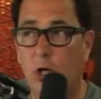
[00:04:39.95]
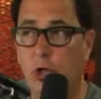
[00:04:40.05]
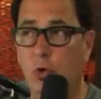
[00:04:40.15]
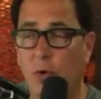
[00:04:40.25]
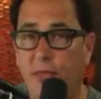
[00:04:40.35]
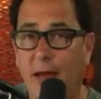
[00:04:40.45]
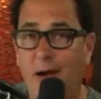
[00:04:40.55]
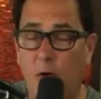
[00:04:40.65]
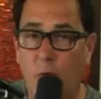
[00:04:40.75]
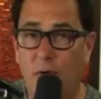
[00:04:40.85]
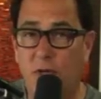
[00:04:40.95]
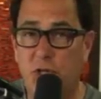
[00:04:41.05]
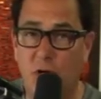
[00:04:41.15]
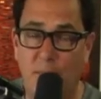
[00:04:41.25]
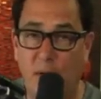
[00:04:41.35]
do you want the heroine to
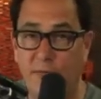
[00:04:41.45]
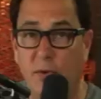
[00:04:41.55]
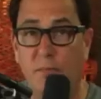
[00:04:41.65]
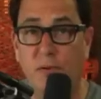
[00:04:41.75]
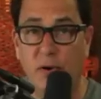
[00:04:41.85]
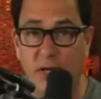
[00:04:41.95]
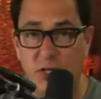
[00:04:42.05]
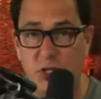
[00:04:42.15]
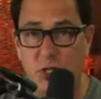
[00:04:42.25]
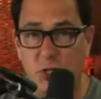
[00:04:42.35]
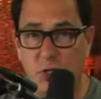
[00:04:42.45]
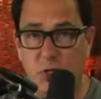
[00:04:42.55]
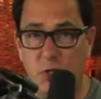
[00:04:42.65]
jump off the bridge